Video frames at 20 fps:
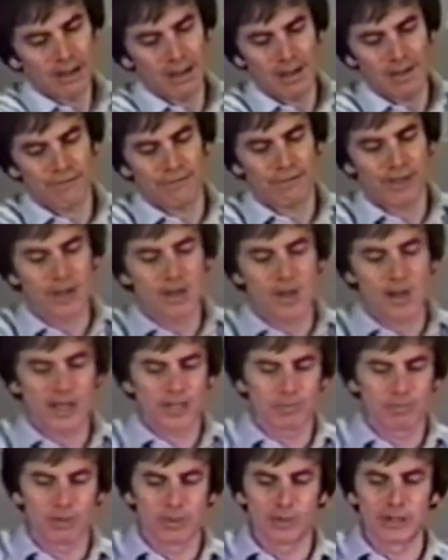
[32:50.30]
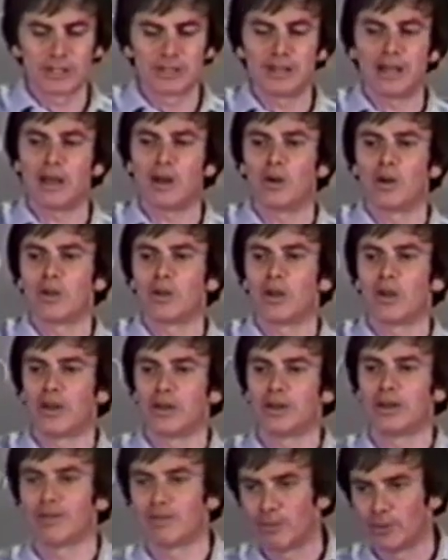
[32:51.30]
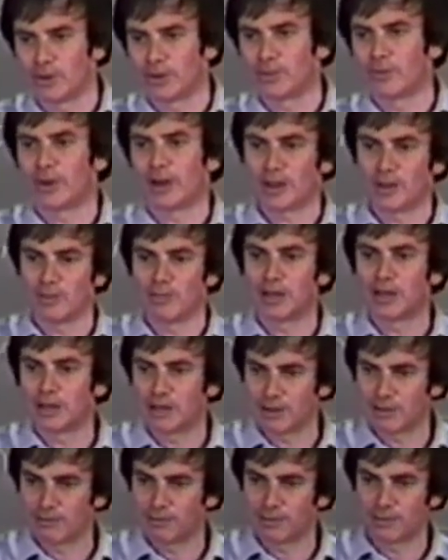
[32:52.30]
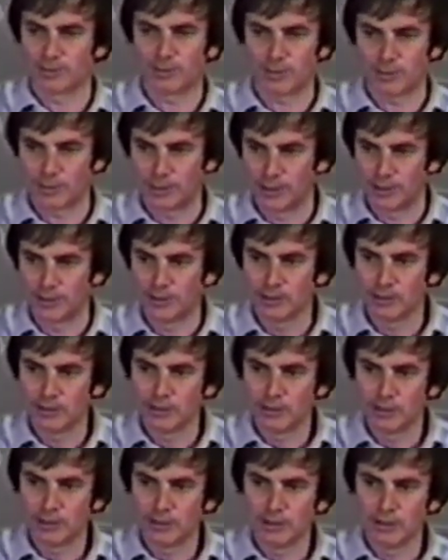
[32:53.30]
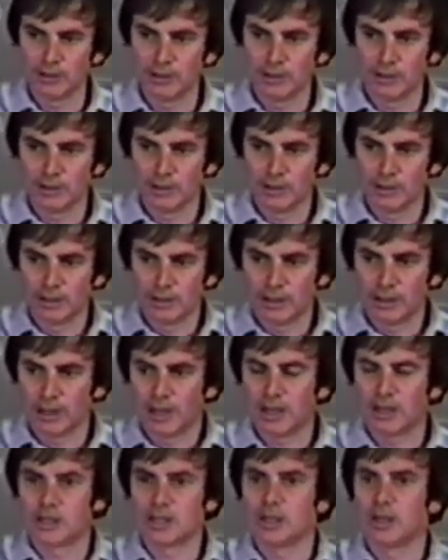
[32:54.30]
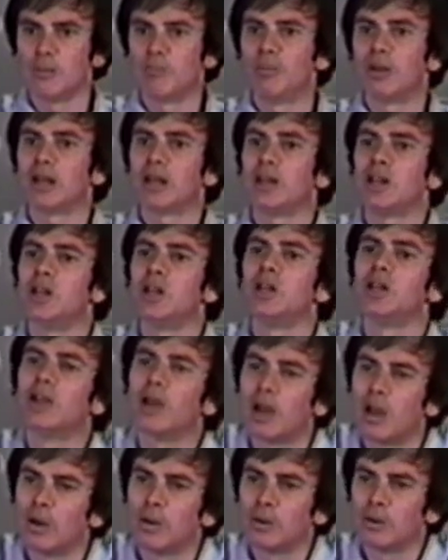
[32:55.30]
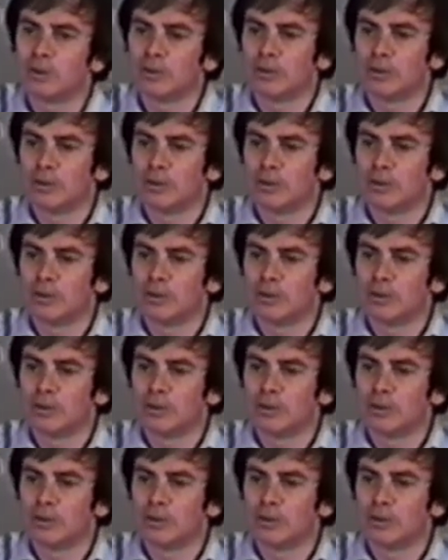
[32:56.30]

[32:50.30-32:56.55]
if the gospel was narrow, God never would have recommended it for footwear. It's the ability to go